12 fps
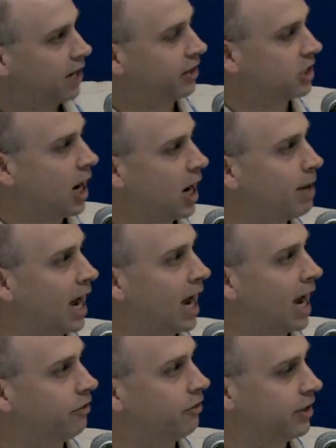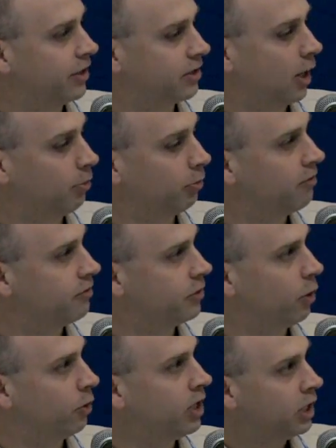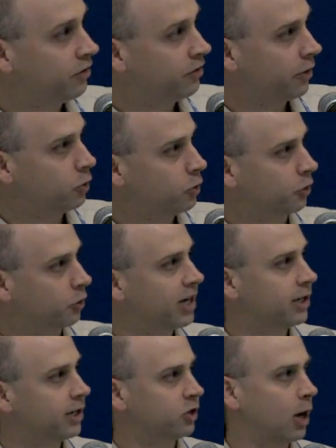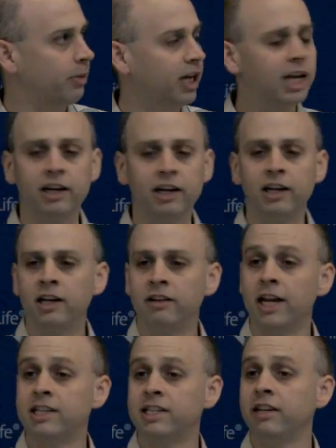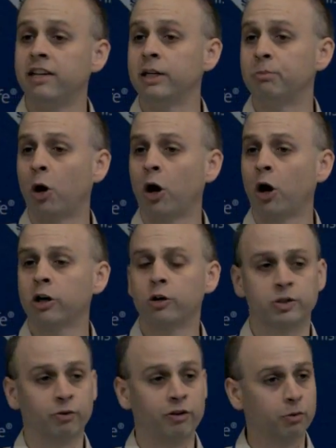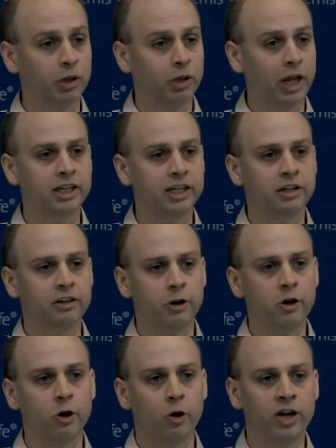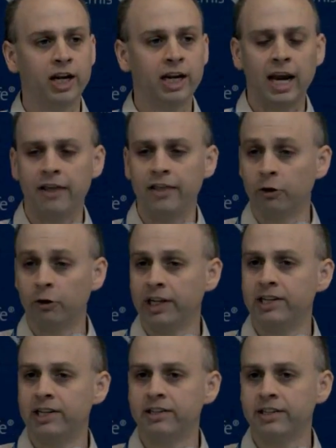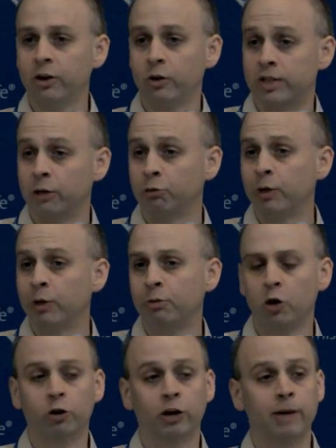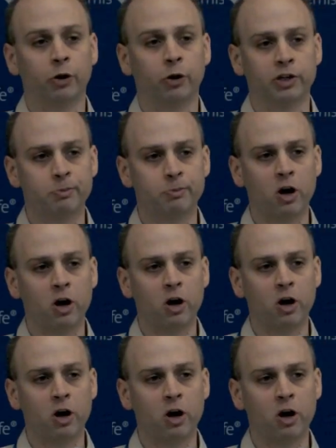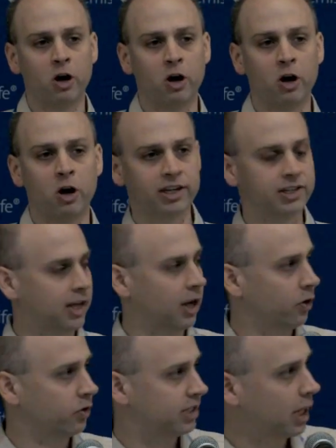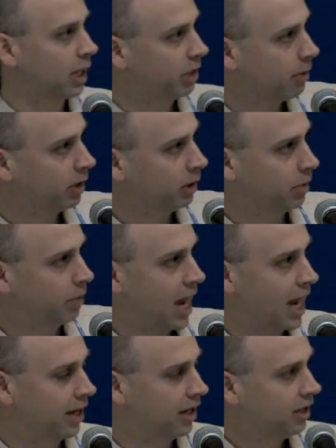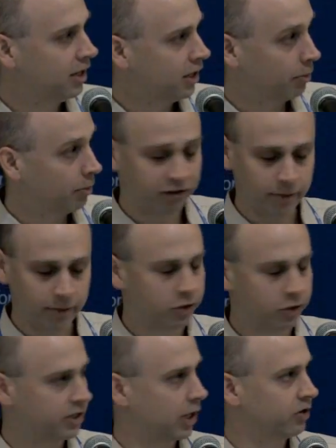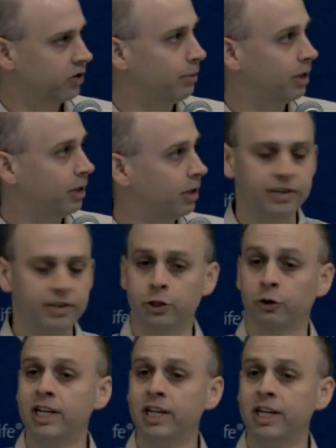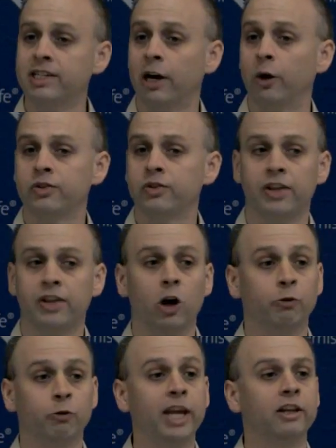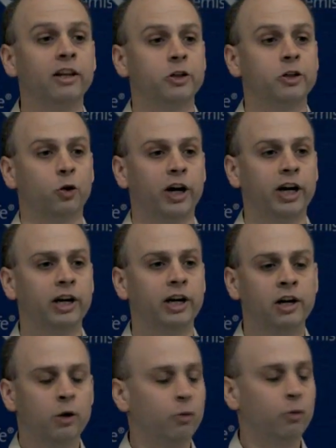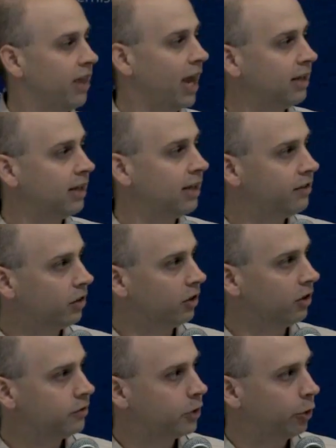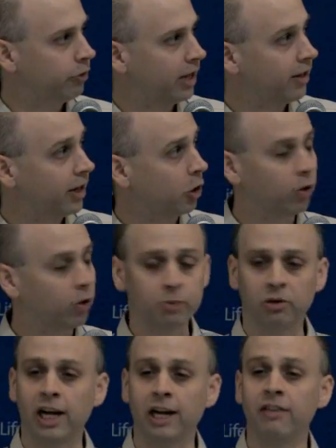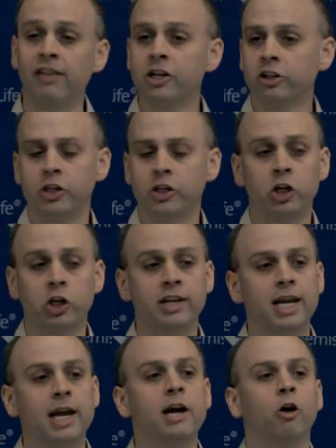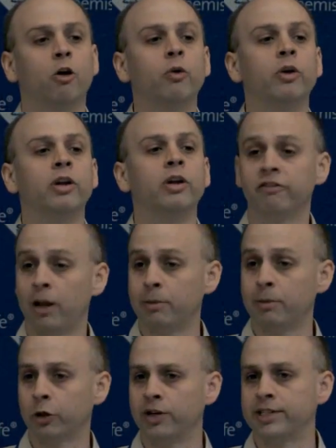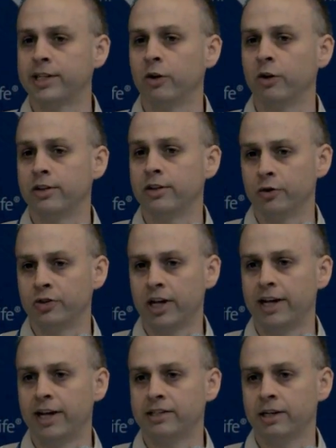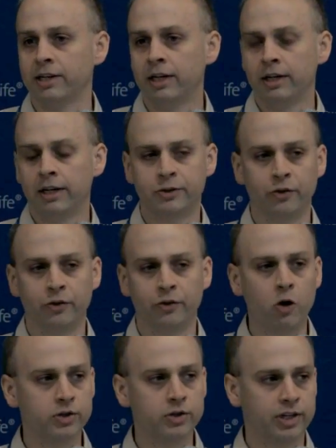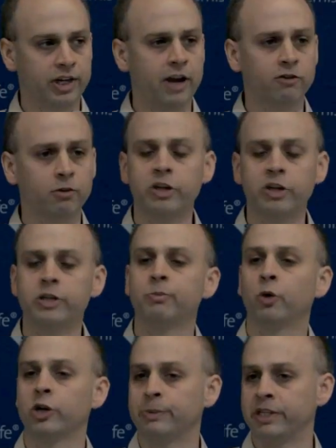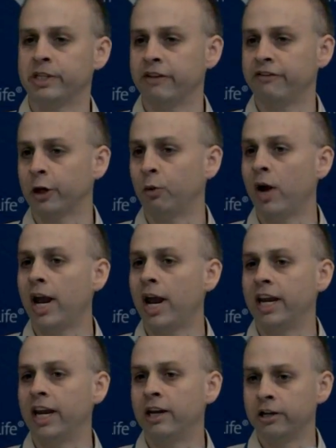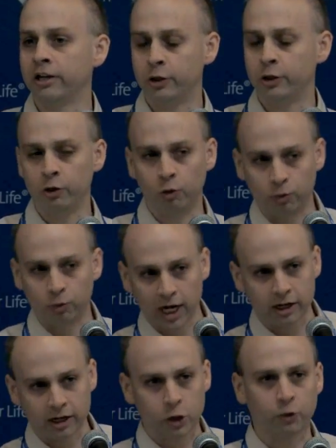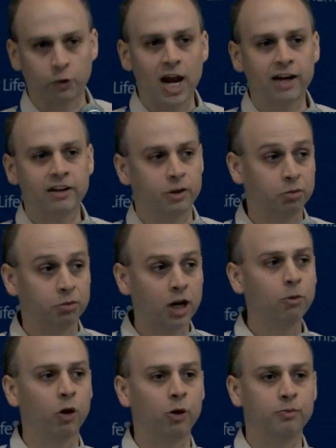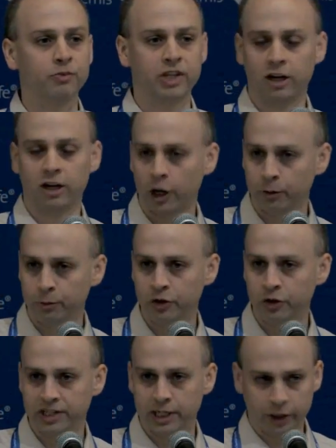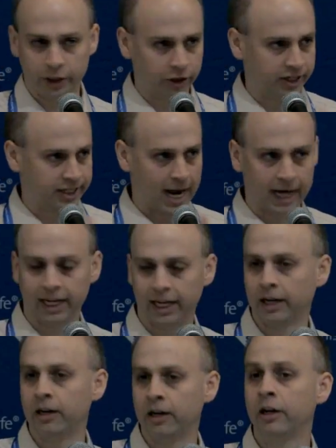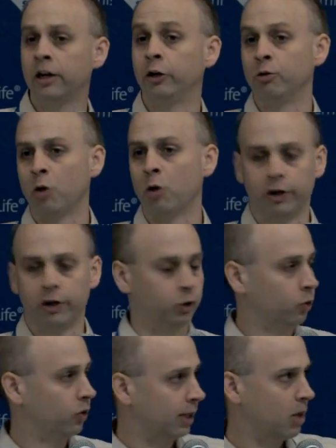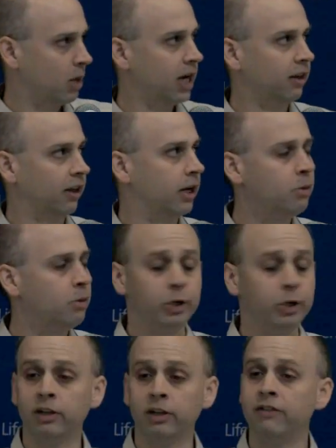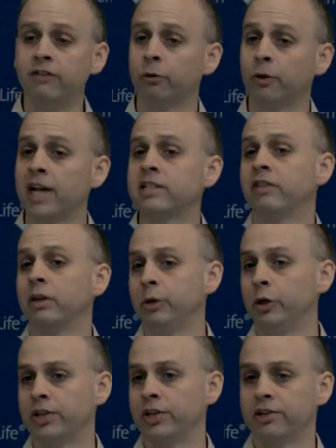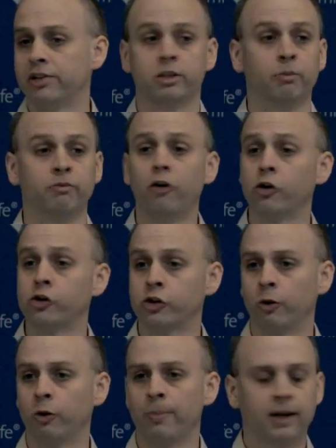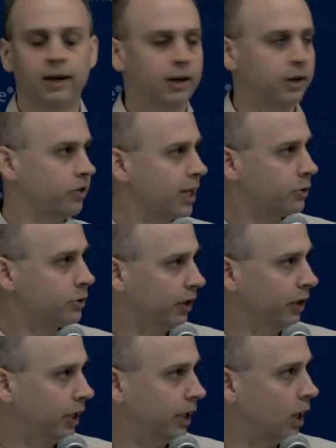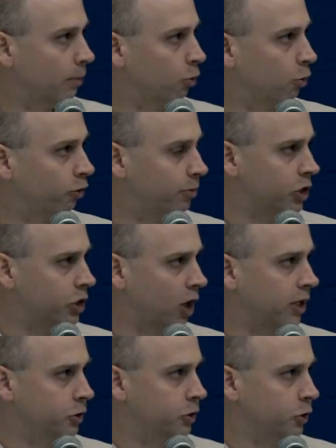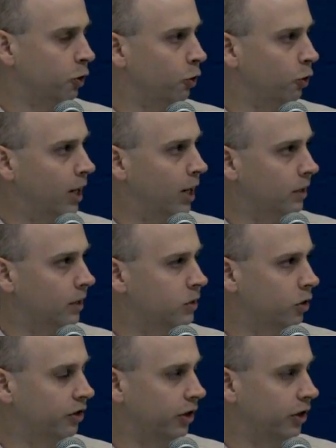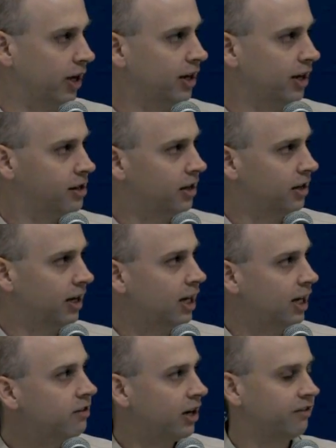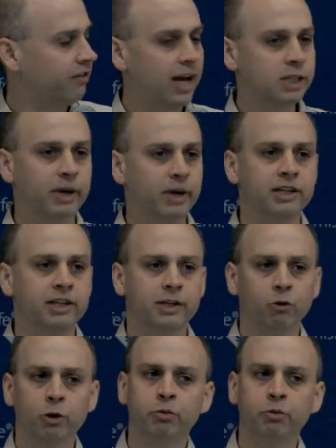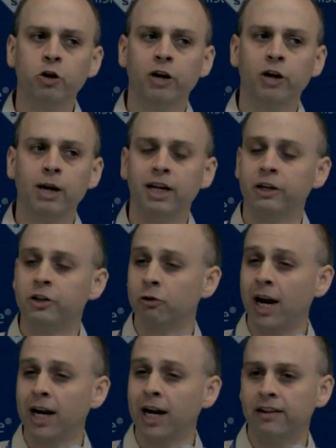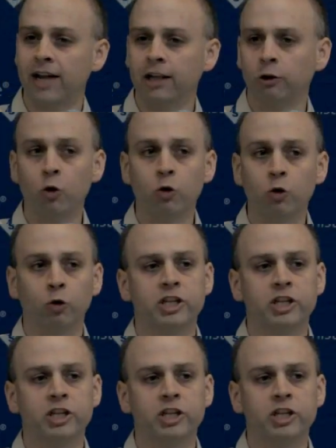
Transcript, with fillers: of at the top half of this lymph node. You've got those gray cells coming in. They see these particles that we've implanted into the node, and they're releasing signals that reprogram their response. So now these cells, instead of becoming bad inflammatory cells, they become these green cells that are regulatory. When they leave the lymph node, they then go to the brain, and they actually shut down the inflammatory cells in those sites. And so the goal is that you have a much more specific way to kind of correct the problems in an autoimmune disease where you're attacking your own molecule, like myelin, but you leave the rest of the immune system functional. And so that's really what we've been trying to do, and the innovative aspect is that we're programming directly that local